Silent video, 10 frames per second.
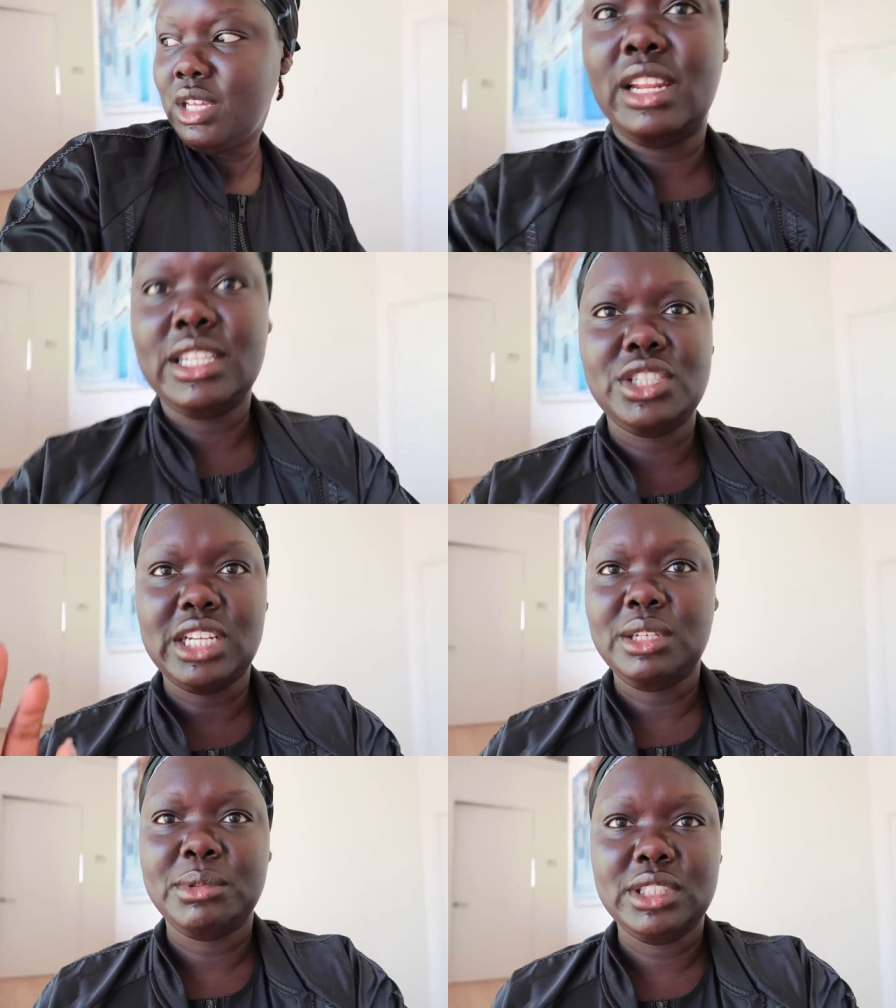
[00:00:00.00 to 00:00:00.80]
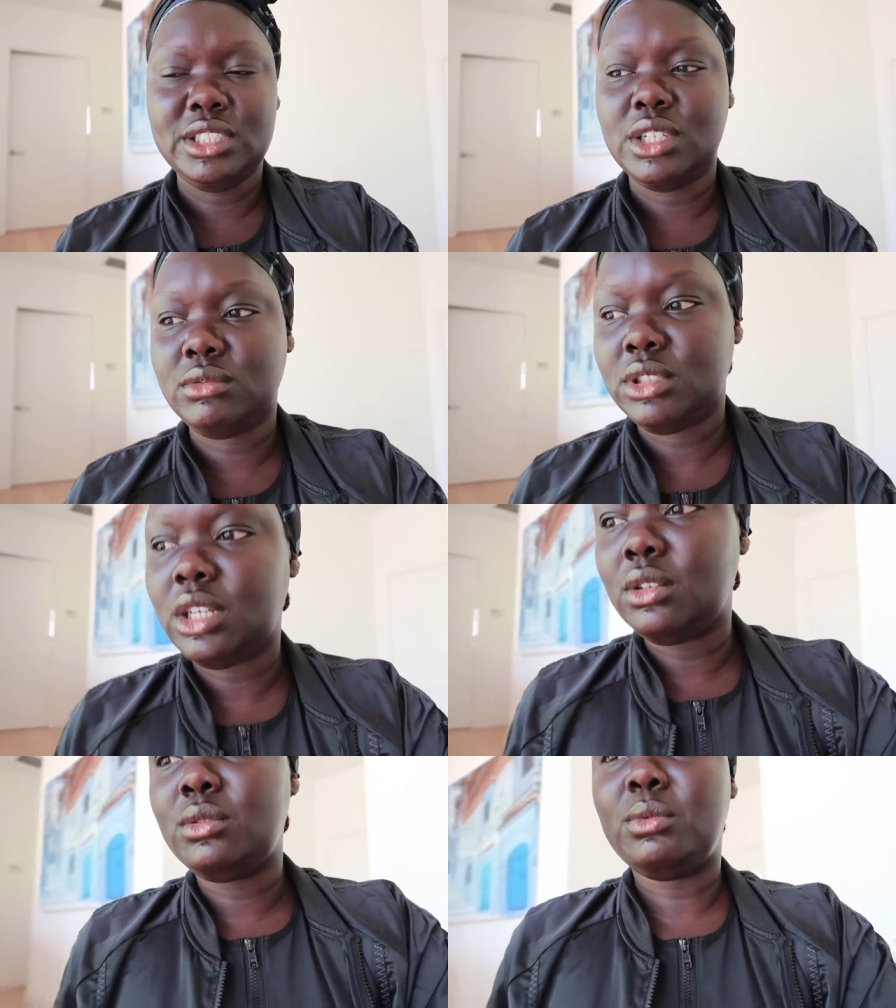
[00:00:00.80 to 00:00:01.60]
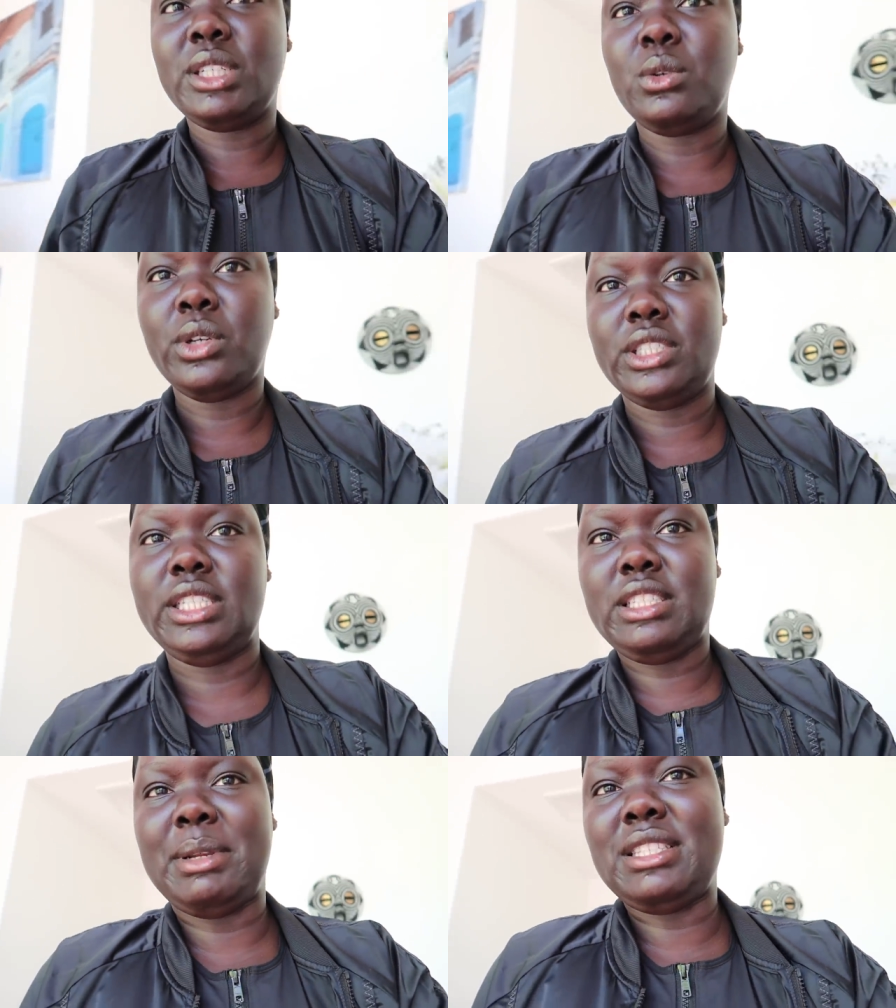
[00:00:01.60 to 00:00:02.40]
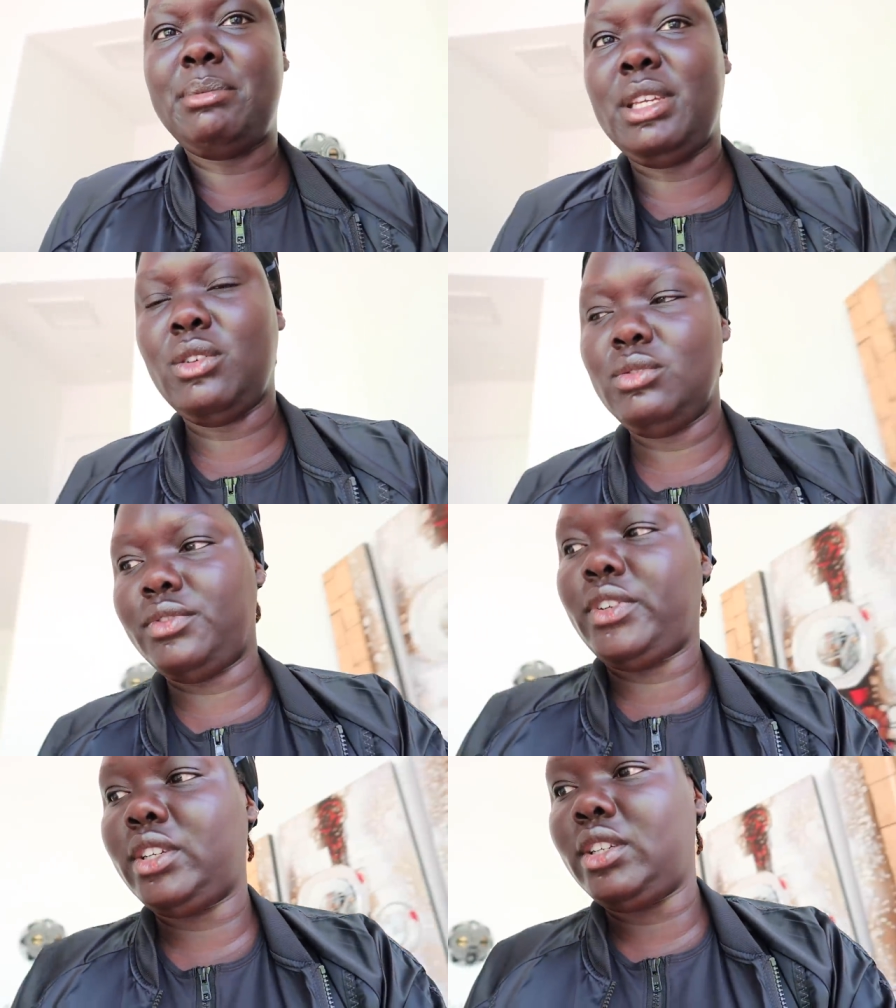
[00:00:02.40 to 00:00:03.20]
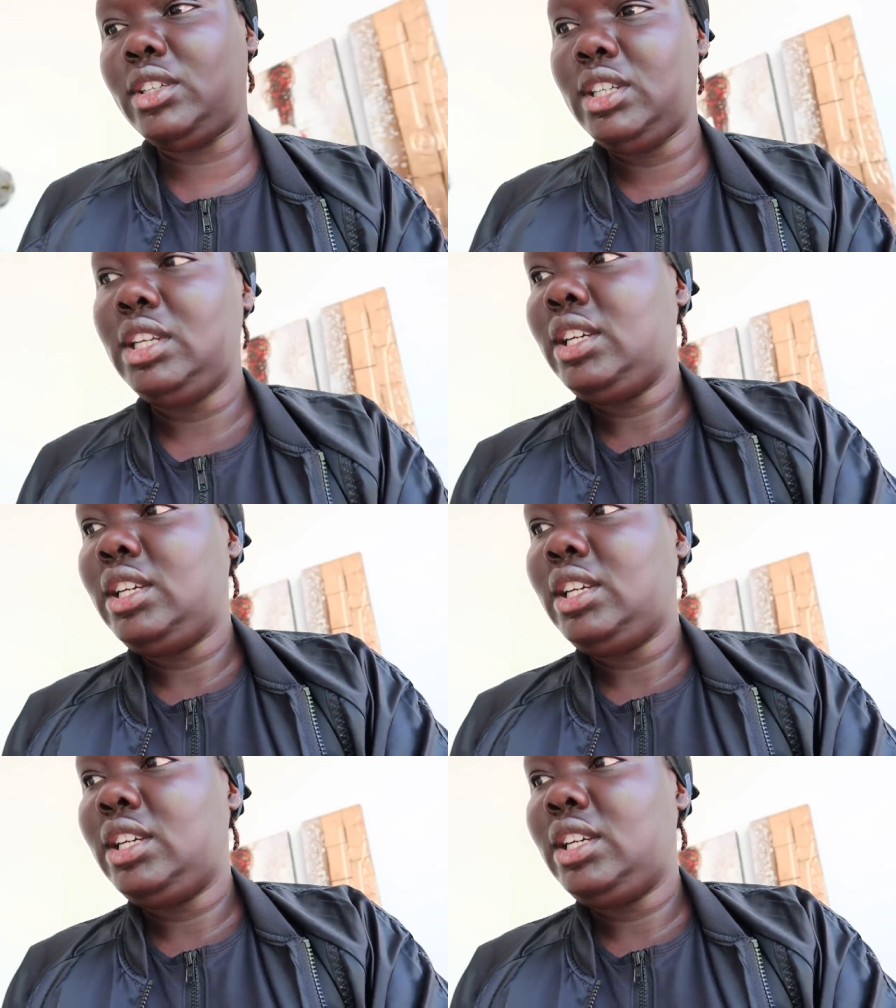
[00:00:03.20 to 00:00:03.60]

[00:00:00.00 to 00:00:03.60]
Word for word: I genuinely don't know when quarantine's about to be over.